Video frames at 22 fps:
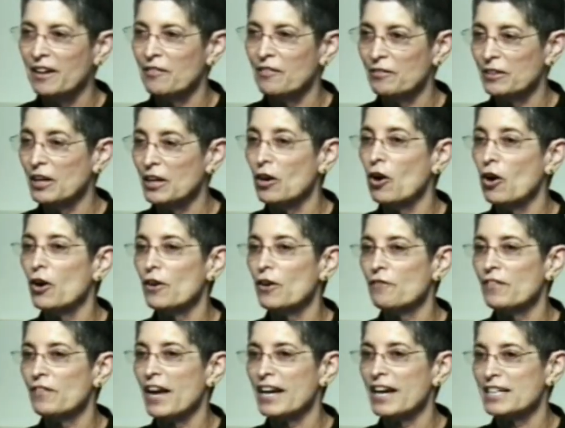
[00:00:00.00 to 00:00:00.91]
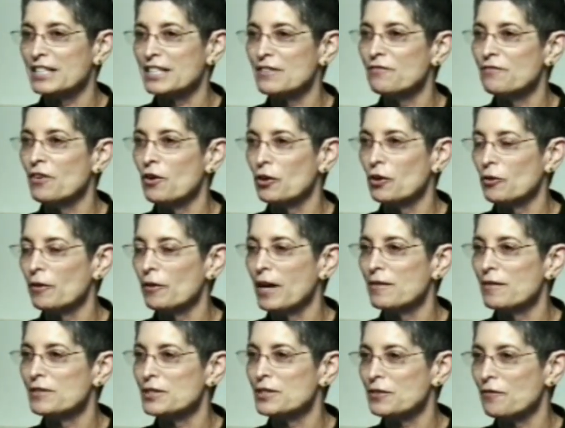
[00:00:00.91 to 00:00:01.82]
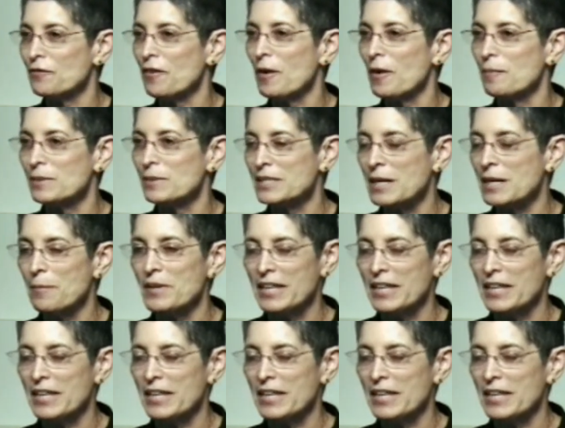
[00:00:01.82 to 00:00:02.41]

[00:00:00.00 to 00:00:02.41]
the artifacts and photographs from some